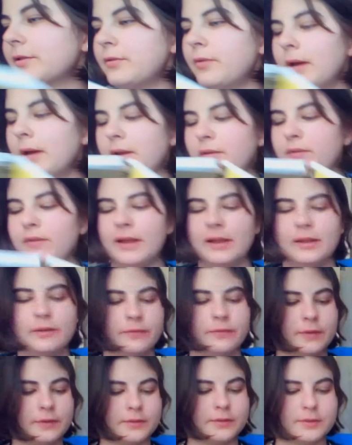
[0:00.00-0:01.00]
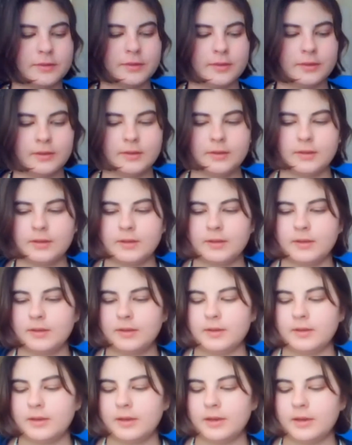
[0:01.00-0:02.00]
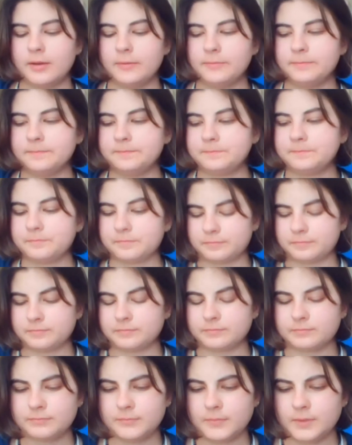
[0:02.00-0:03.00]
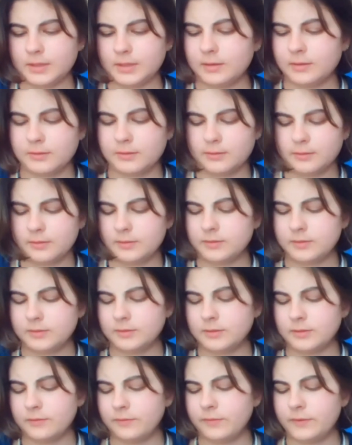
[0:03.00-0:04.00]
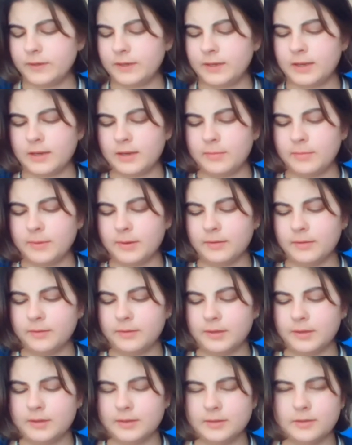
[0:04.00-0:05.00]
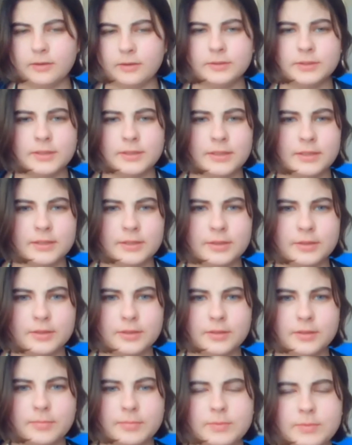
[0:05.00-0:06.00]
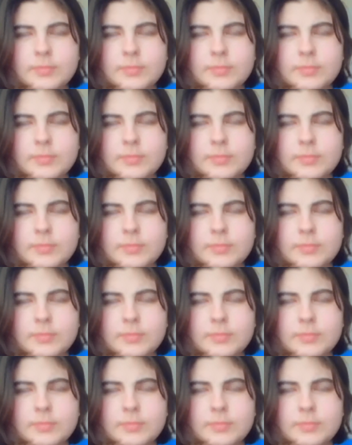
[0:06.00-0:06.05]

quite relevant, because of thinking about these contradictions